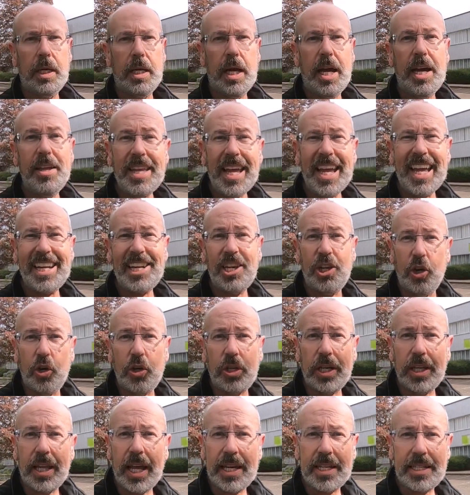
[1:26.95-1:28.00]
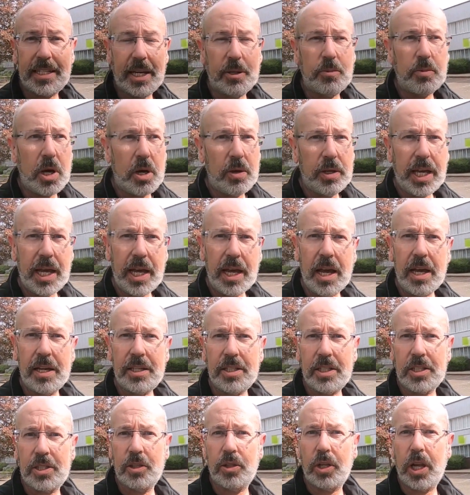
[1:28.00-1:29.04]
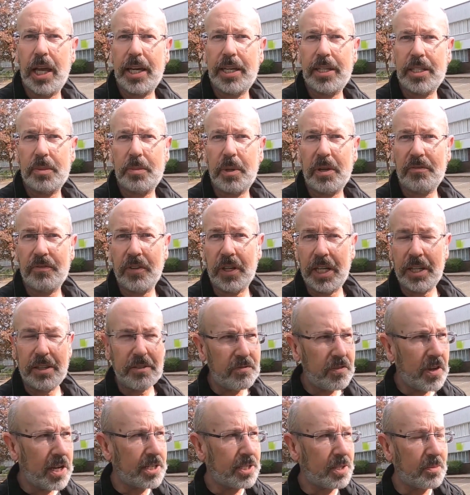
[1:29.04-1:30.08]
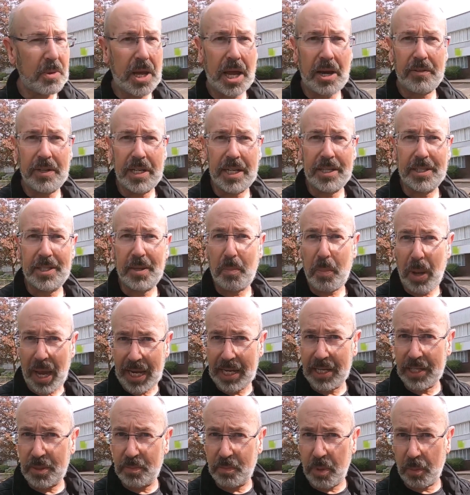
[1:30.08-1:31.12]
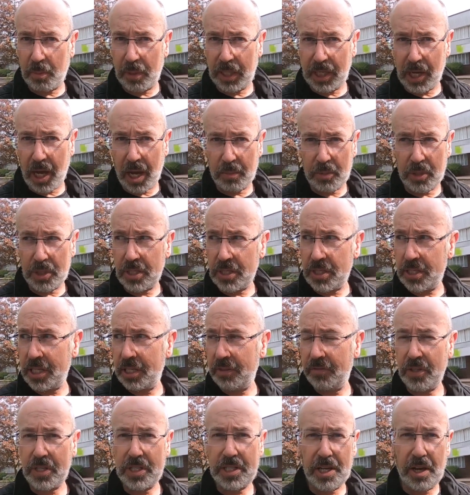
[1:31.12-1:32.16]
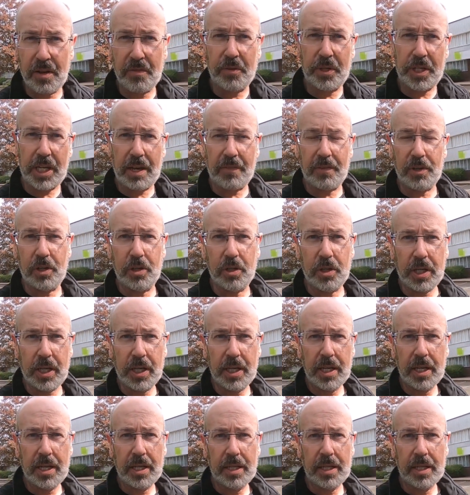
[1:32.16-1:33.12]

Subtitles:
And they had a look and they said, well, yeah, it does look like it's a bit funny. The fact of the matter is, the paint's bubbling up. You can see for yourself when you have a look.